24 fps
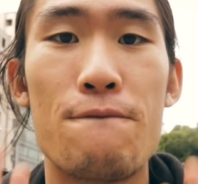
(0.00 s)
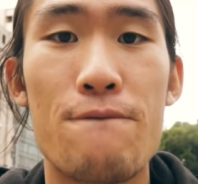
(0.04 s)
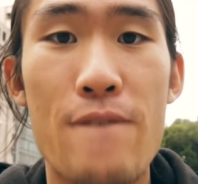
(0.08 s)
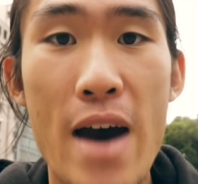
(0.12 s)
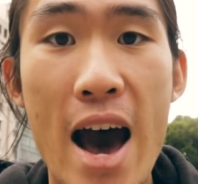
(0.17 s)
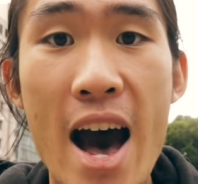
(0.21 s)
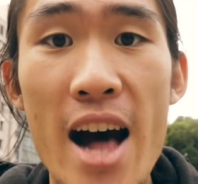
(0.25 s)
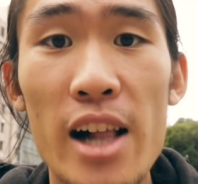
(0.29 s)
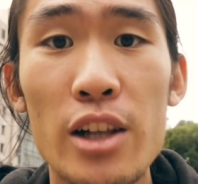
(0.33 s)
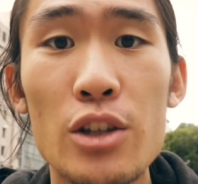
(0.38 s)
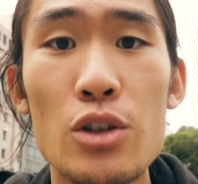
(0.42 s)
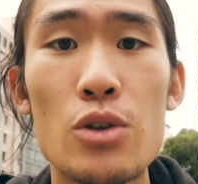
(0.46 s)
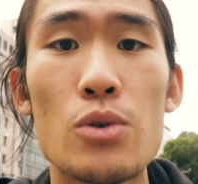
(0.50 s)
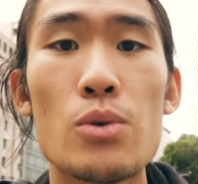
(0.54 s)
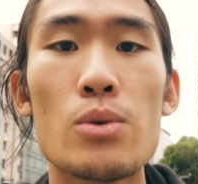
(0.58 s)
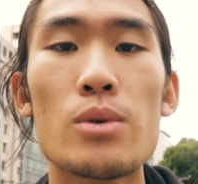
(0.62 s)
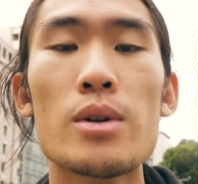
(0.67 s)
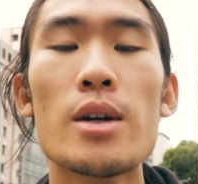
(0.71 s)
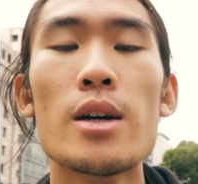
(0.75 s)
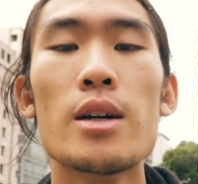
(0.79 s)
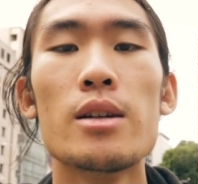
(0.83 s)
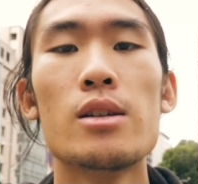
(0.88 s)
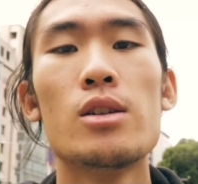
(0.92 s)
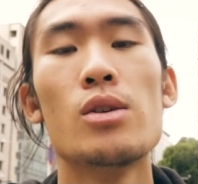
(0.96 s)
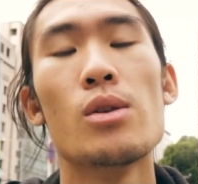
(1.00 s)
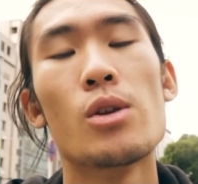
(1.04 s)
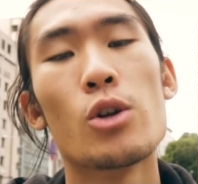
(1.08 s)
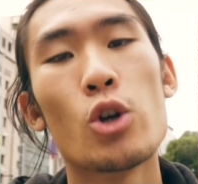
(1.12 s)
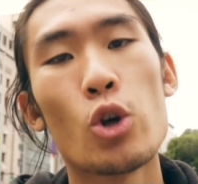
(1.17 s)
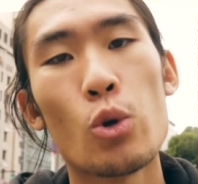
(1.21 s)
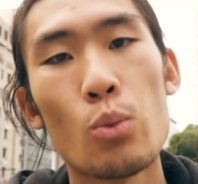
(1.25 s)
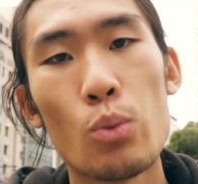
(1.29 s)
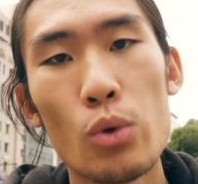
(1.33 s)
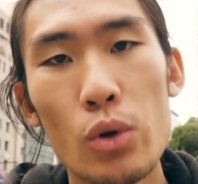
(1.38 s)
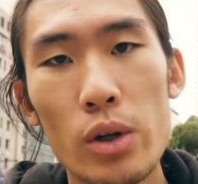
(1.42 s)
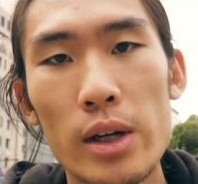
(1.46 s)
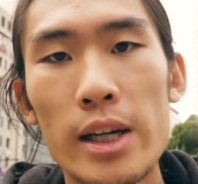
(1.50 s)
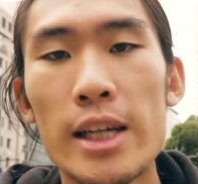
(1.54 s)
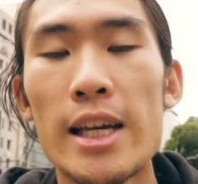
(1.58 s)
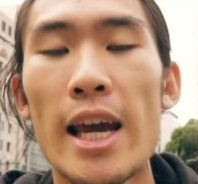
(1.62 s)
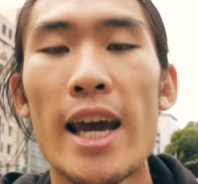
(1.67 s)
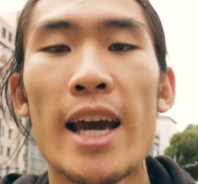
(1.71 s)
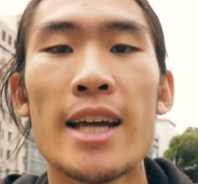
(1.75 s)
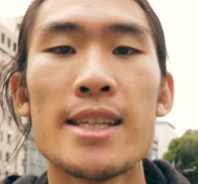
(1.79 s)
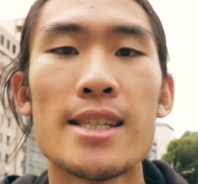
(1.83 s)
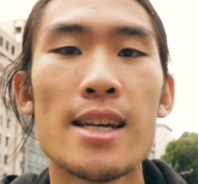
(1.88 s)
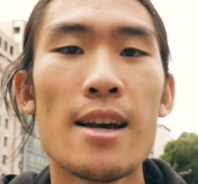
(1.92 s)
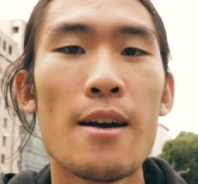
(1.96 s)
value to the
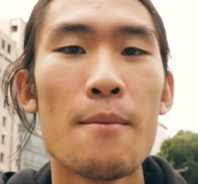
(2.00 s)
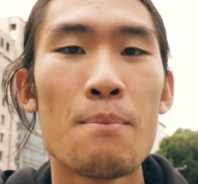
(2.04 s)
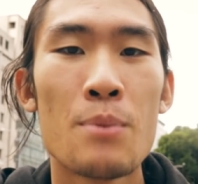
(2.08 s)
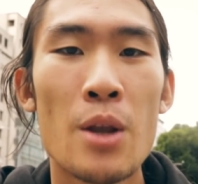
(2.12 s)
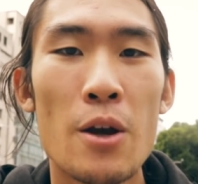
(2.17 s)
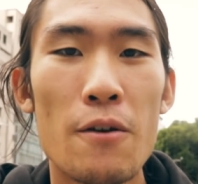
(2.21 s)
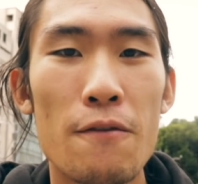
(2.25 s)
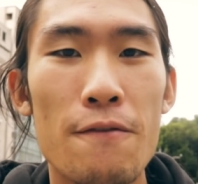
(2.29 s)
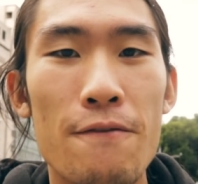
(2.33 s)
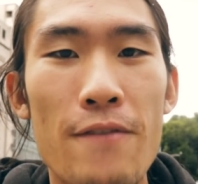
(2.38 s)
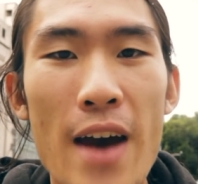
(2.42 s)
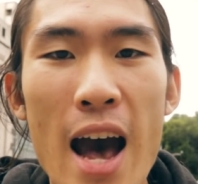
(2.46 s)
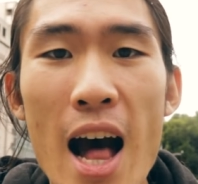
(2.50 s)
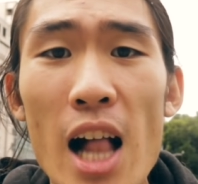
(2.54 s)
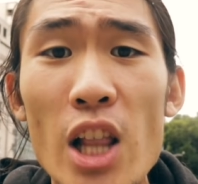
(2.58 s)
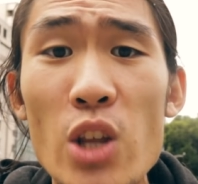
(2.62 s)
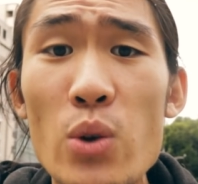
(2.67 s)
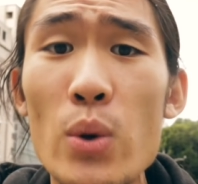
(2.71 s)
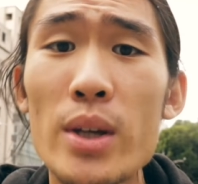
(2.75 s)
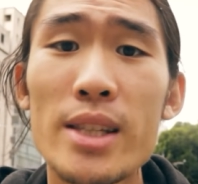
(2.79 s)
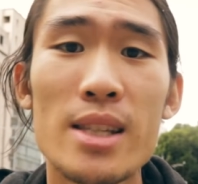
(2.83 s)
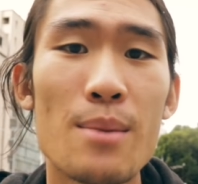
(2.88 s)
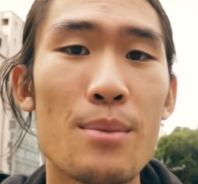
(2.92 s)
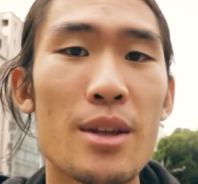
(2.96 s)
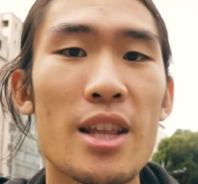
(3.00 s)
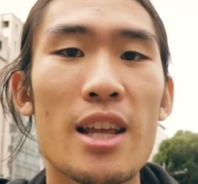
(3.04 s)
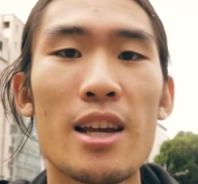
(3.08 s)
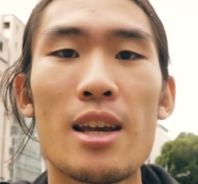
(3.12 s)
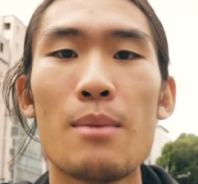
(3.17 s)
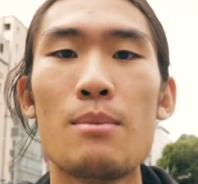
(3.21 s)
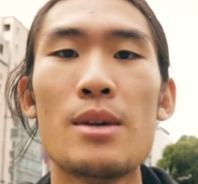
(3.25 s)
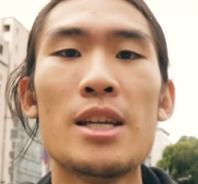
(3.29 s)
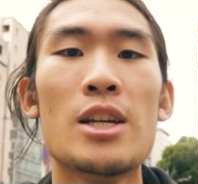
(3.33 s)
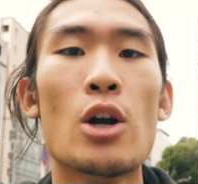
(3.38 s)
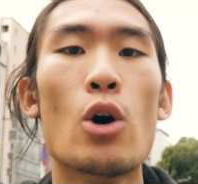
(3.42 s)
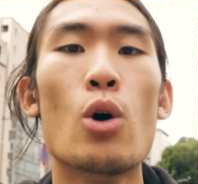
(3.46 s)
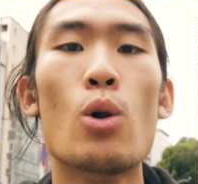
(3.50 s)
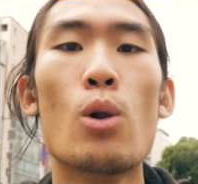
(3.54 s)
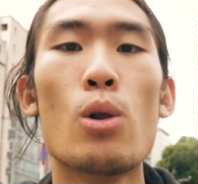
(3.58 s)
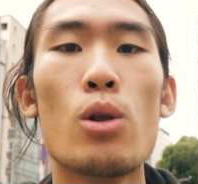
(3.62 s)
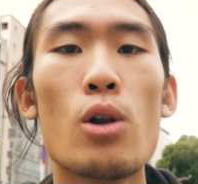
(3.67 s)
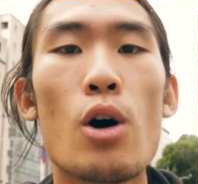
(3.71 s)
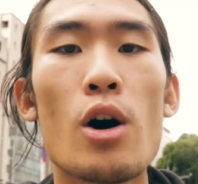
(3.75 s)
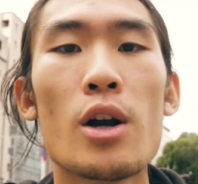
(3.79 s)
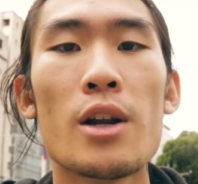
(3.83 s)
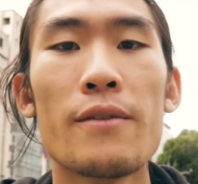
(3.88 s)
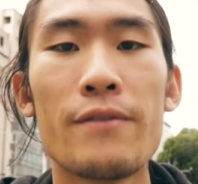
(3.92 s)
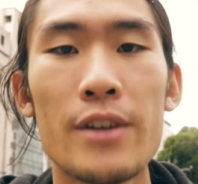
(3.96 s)
community. And value is something that can mean a
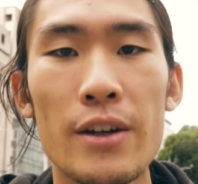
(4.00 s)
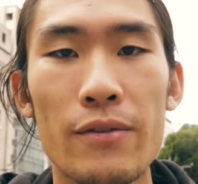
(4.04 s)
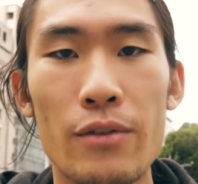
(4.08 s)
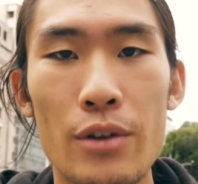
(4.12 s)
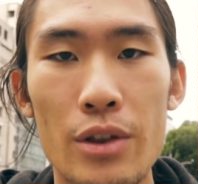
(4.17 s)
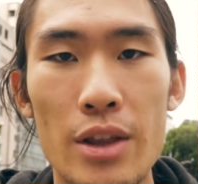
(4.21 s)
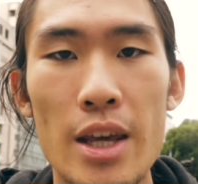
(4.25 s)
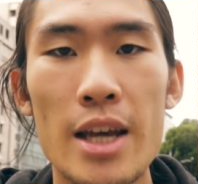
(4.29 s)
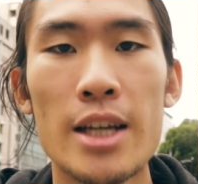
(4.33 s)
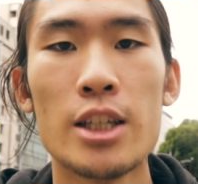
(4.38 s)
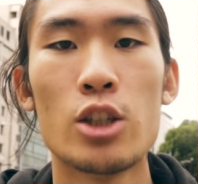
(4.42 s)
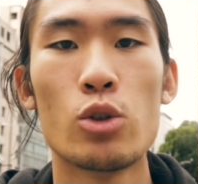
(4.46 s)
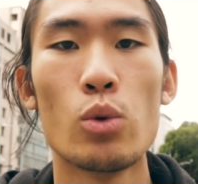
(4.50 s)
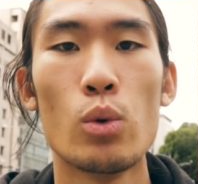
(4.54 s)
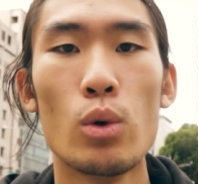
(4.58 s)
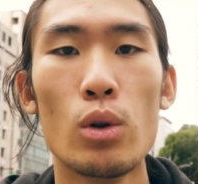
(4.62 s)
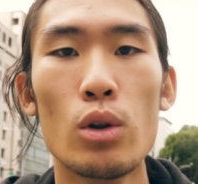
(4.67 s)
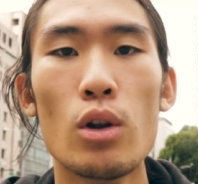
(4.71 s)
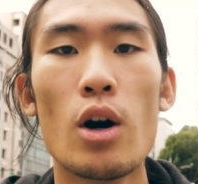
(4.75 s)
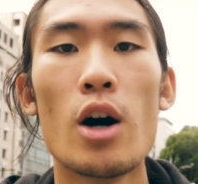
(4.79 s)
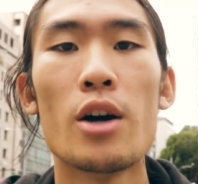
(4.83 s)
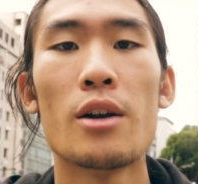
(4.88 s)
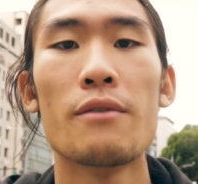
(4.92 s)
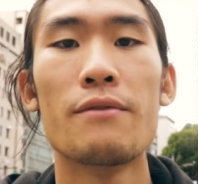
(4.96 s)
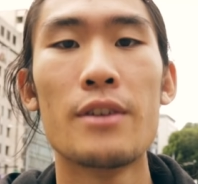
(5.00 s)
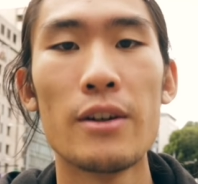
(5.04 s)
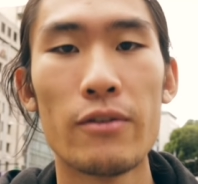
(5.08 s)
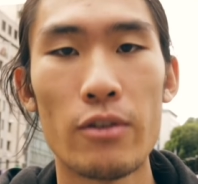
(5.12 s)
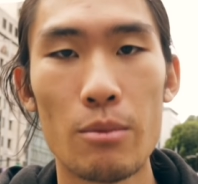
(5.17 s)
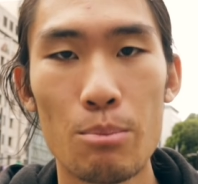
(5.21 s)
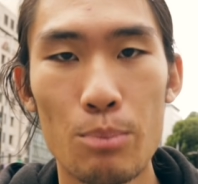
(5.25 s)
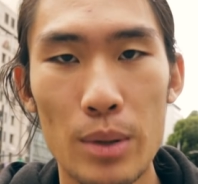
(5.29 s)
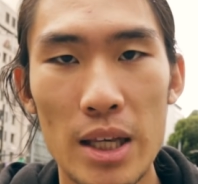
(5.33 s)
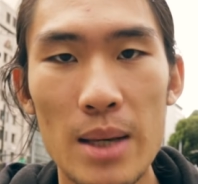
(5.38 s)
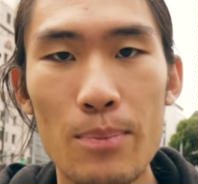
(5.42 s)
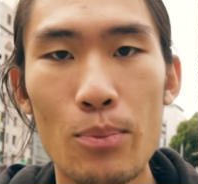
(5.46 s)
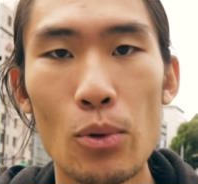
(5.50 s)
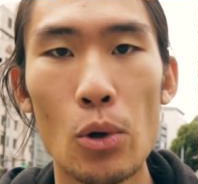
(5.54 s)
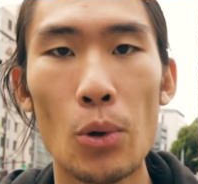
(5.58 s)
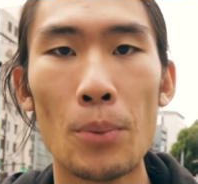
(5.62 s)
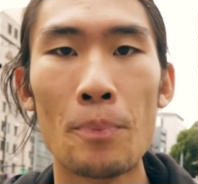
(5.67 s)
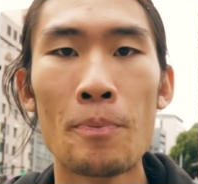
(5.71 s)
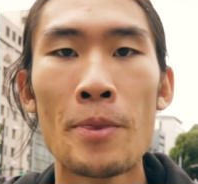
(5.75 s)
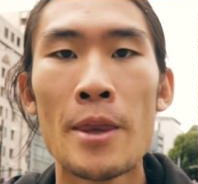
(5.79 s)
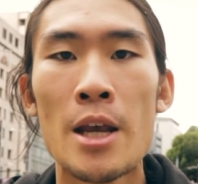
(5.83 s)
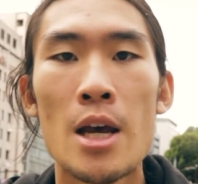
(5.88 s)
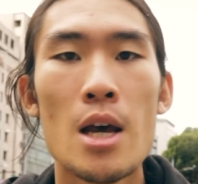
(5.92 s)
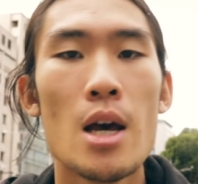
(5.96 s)
lot of different things to a lot of different
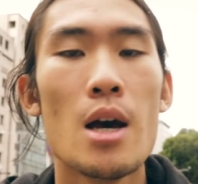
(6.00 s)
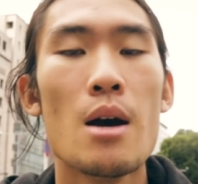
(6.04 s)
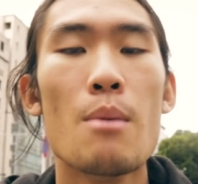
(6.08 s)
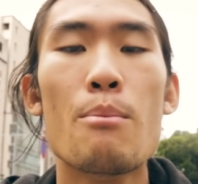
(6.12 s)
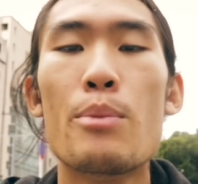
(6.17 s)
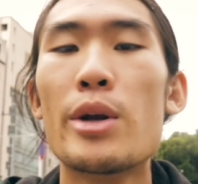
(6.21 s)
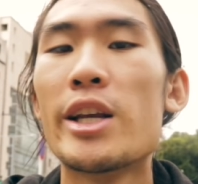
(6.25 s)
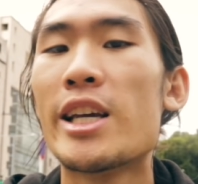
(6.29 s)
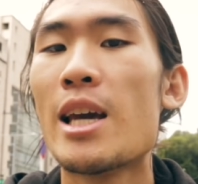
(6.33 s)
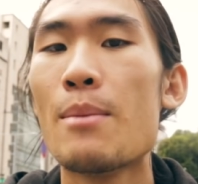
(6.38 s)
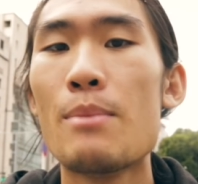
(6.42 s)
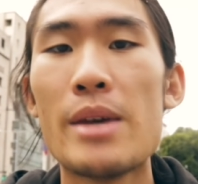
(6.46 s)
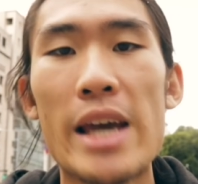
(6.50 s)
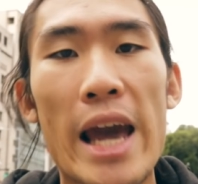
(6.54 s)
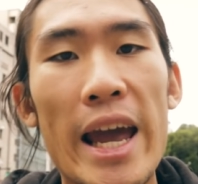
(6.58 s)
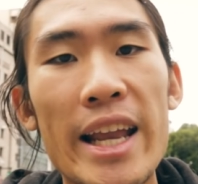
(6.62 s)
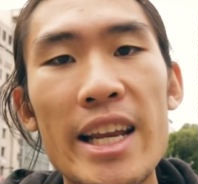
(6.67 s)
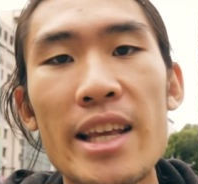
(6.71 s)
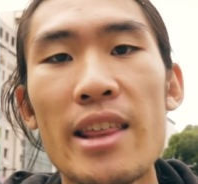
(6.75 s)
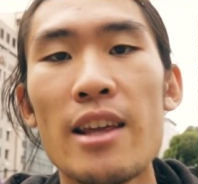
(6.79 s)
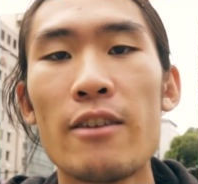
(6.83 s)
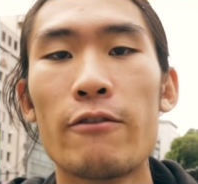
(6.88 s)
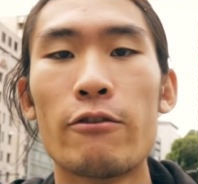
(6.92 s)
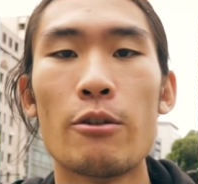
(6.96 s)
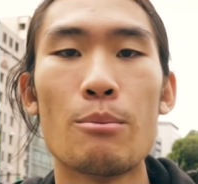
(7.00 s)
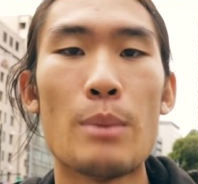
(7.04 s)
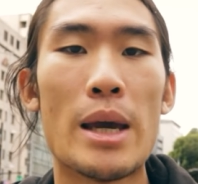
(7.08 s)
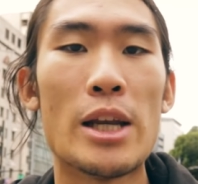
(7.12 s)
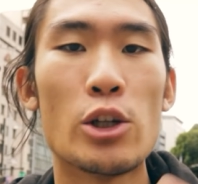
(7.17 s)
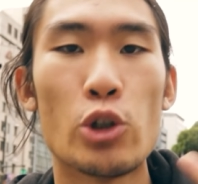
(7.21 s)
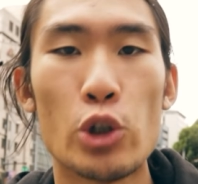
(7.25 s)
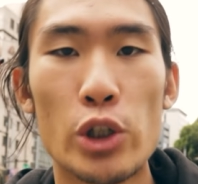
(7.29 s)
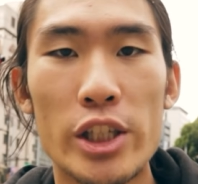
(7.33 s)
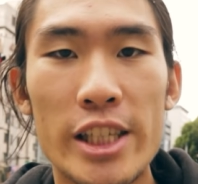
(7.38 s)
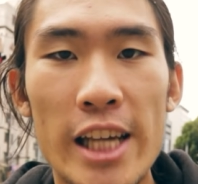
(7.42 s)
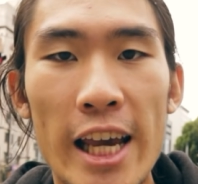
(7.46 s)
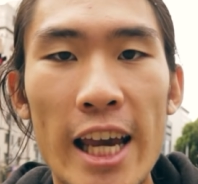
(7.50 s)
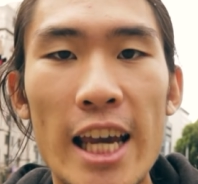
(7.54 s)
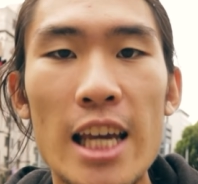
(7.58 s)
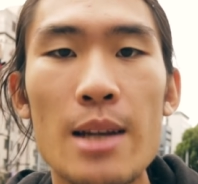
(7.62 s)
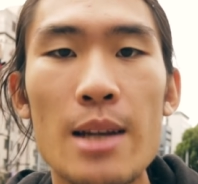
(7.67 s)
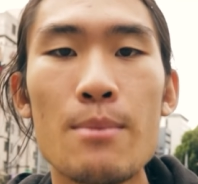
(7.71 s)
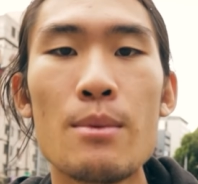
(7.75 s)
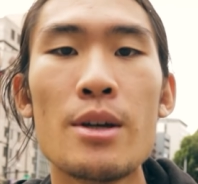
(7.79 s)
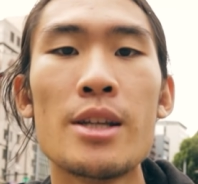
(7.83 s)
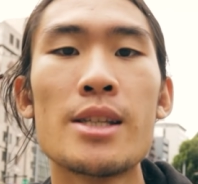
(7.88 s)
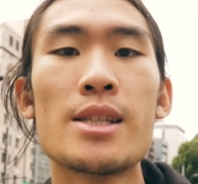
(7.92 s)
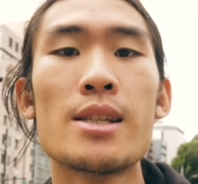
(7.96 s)
people, but it can be anything from
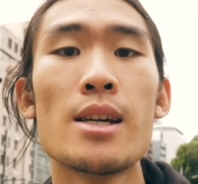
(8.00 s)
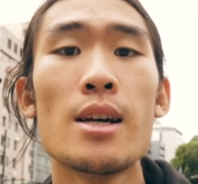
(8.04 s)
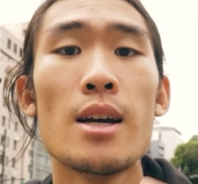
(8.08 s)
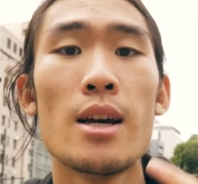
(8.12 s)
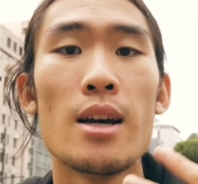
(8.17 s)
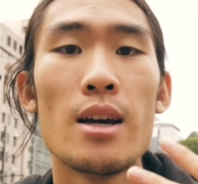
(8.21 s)
entertainment,